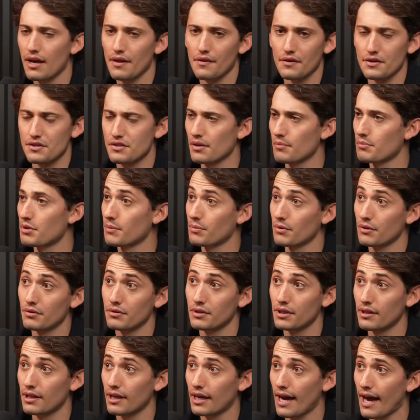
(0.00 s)
and there's some people who
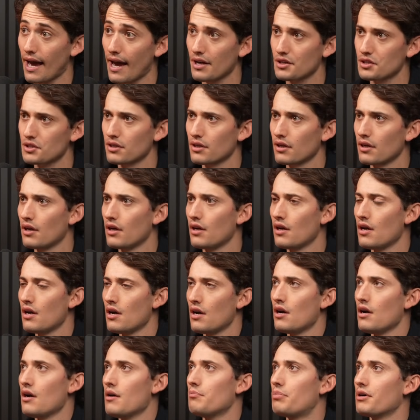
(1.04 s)
need the cash.
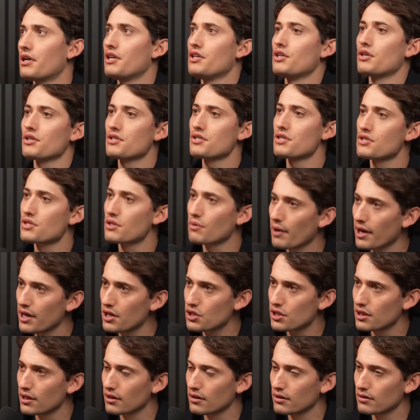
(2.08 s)
But in your
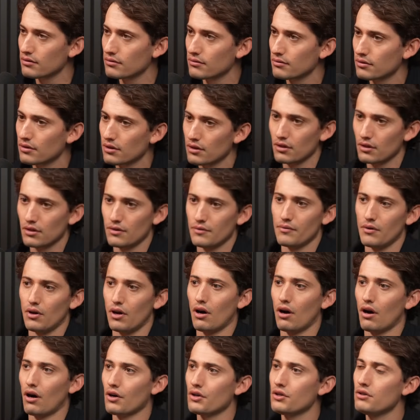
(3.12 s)
situation,
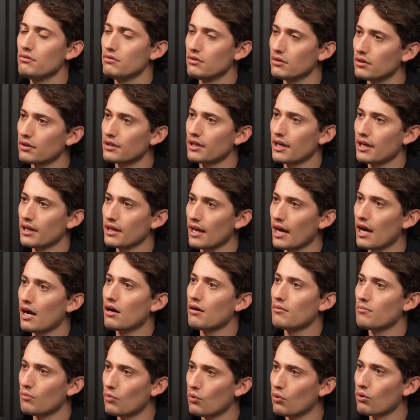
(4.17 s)
are you looking now
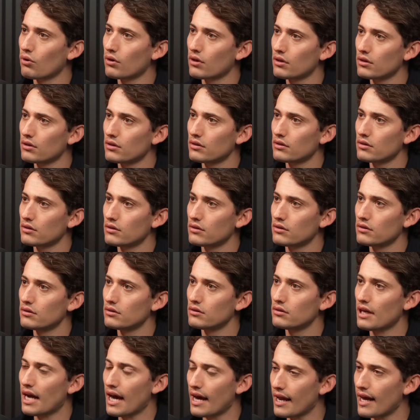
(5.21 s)
more
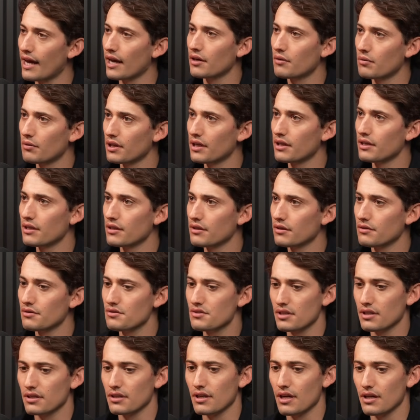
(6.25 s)
at equity deals
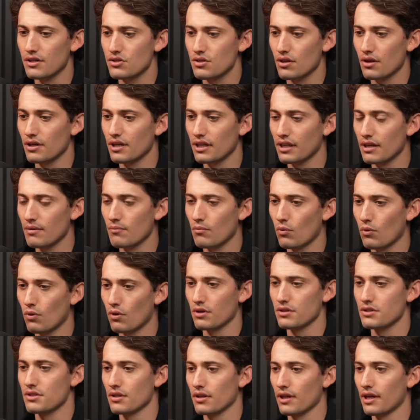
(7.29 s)
and starting to get more
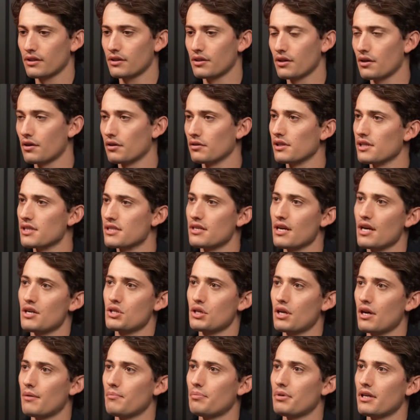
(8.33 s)
into like the early stage
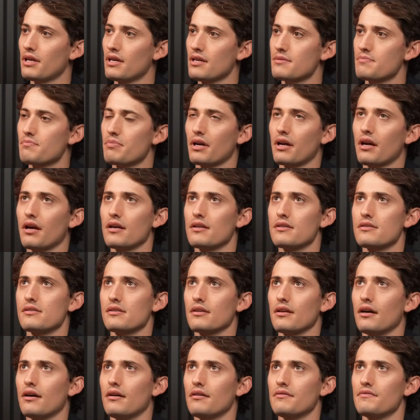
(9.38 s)
companies because
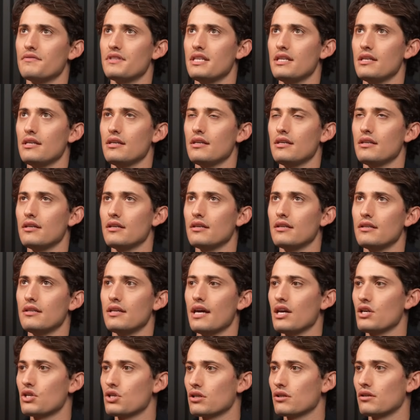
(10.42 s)
of the
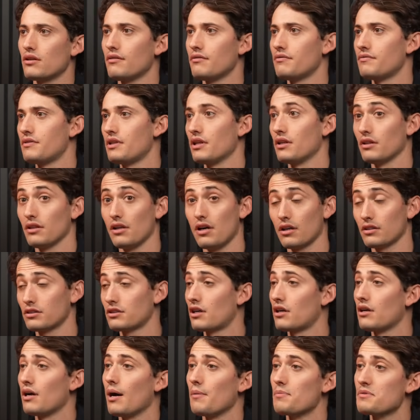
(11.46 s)
nature of the
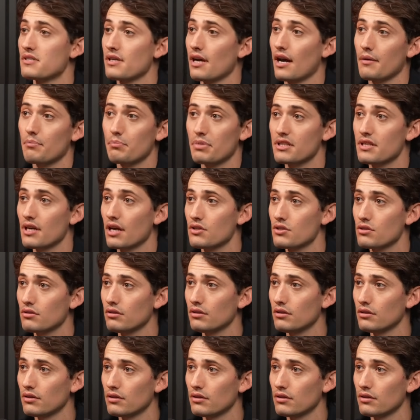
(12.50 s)
long-term upside potential?